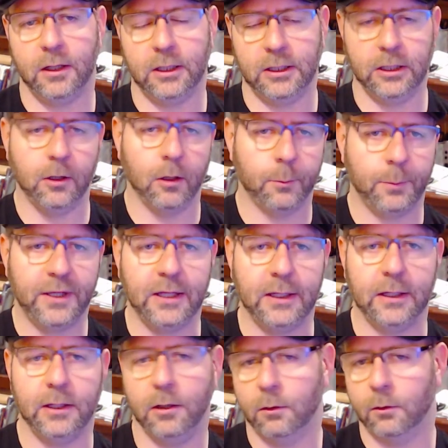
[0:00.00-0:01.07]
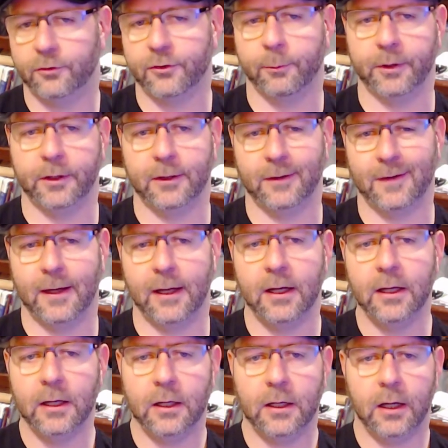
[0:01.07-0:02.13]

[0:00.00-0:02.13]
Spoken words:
an ERP or something like that,